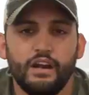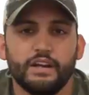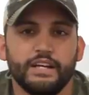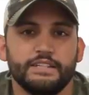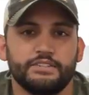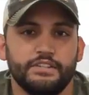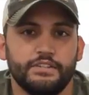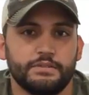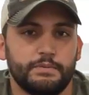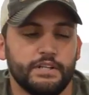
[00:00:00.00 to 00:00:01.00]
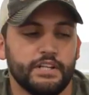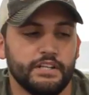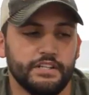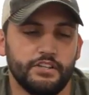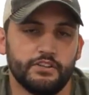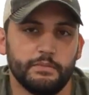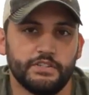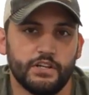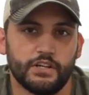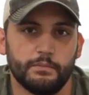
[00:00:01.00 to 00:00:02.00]
Alright guys, so I know it's pretty late in the year to be
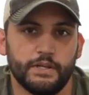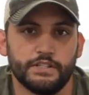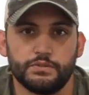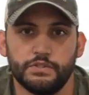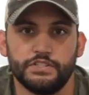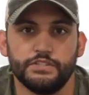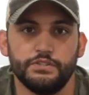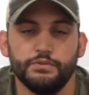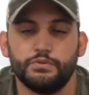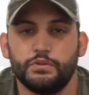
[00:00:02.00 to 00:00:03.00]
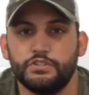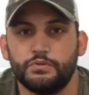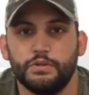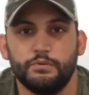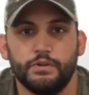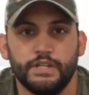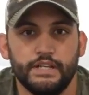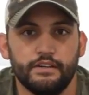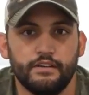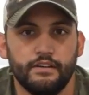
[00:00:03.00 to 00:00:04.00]
talking about switching to 2021
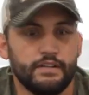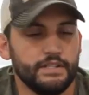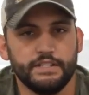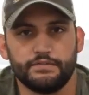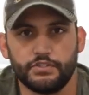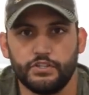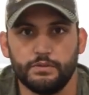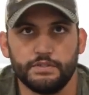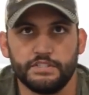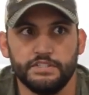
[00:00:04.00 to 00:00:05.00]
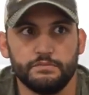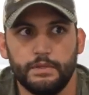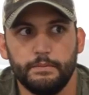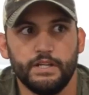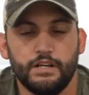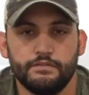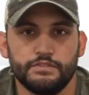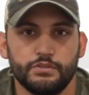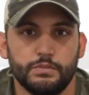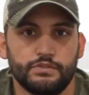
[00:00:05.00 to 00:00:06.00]
gear, at least for tournament season, maybe
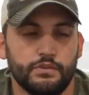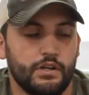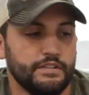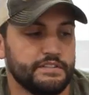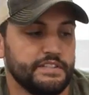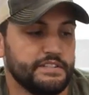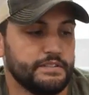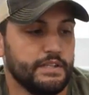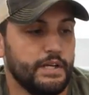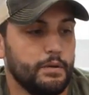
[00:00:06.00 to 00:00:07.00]
not so much for hunting season.